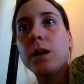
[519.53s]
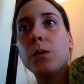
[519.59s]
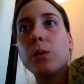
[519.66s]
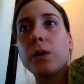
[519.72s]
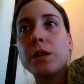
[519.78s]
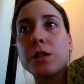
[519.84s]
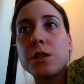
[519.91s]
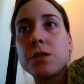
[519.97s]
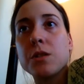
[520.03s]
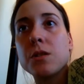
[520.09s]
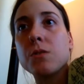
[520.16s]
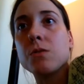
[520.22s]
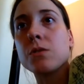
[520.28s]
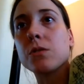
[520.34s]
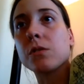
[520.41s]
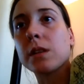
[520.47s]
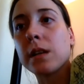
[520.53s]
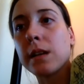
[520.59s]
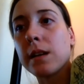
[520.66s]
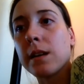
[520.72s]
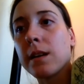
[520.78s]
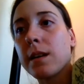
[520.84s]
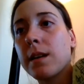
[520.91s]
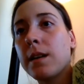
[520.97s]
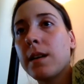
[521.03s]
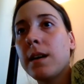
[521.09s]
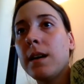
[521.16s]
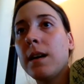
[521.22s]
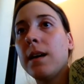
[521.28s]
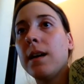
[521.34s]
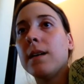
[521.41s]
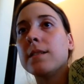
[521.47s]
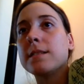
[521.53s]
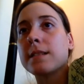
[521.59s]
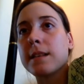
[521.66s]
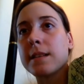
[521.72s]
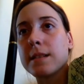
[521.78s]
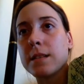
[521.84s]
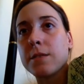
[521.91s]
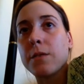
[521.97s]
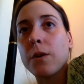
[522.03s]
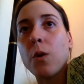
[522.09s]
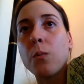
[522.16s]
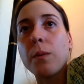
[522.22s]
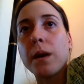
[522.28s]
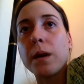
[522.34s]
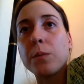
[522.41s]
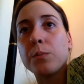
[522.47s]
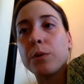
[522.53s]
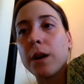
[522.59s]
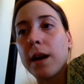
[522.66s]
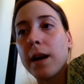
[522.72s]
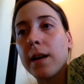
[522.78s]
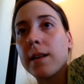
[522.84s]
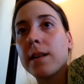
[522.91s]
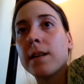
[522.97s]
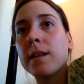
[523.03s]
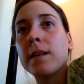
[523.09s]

which is usually a slice of homemade bread,